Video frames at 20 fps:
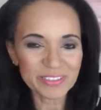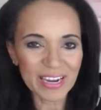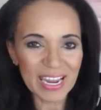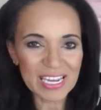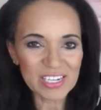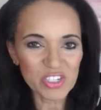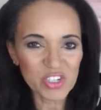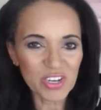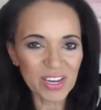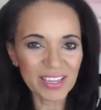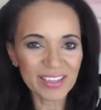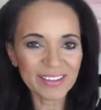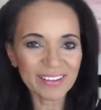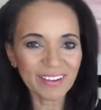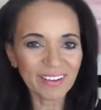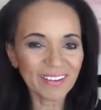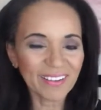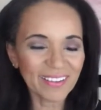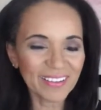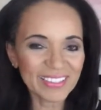or hashtag
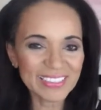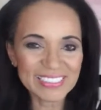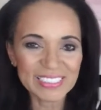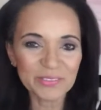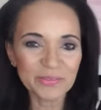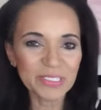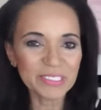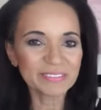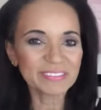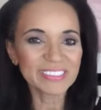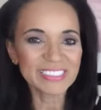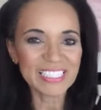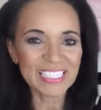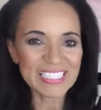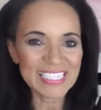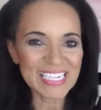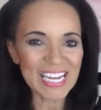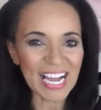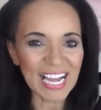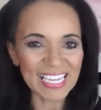call, and we will
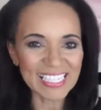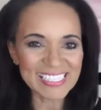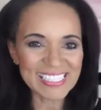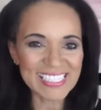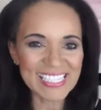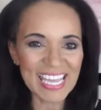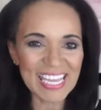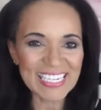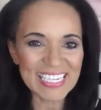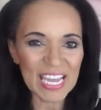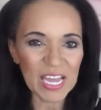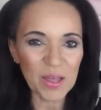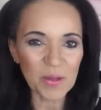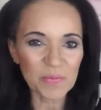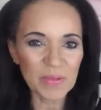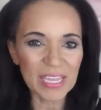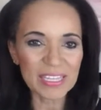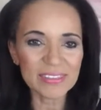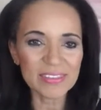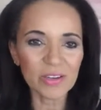get you all set up.
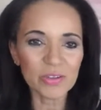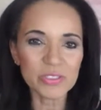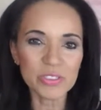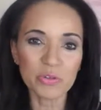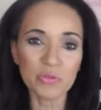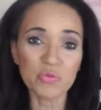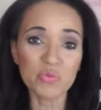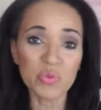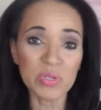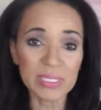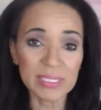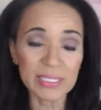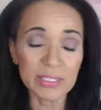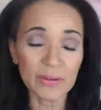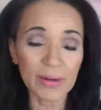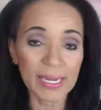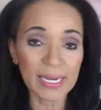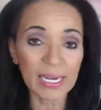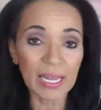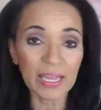And those are really
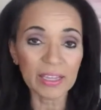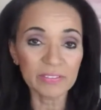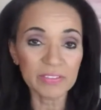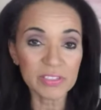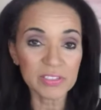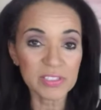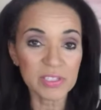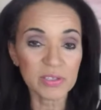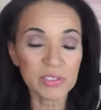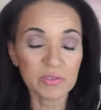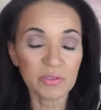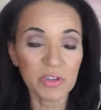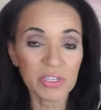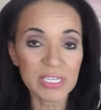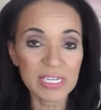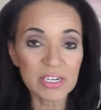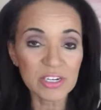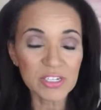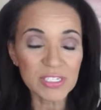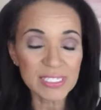great. I've used those for
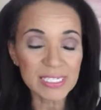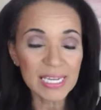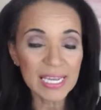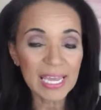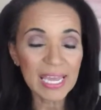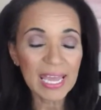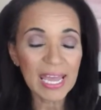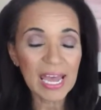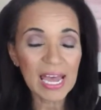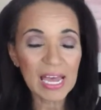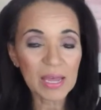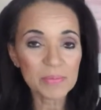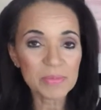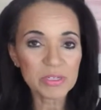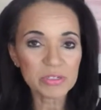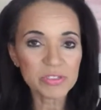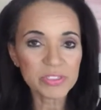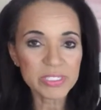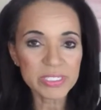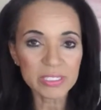years.
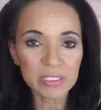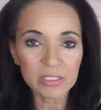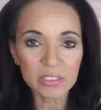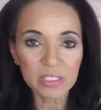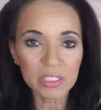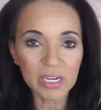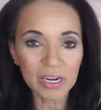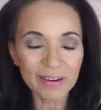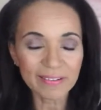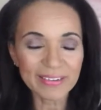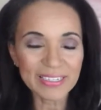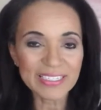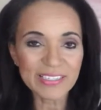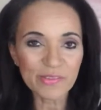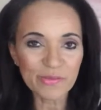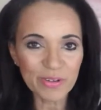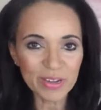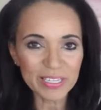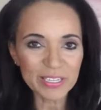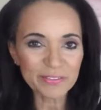They're still current,
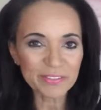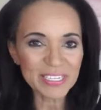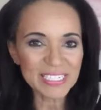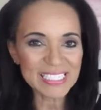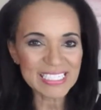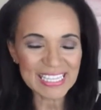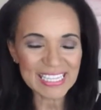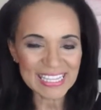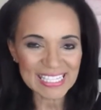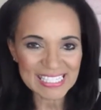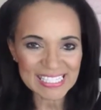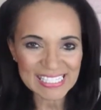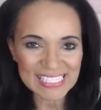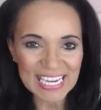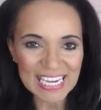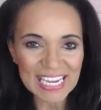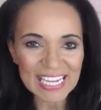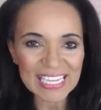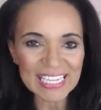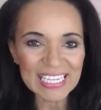relevant to this
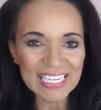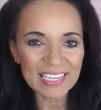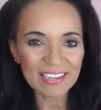day.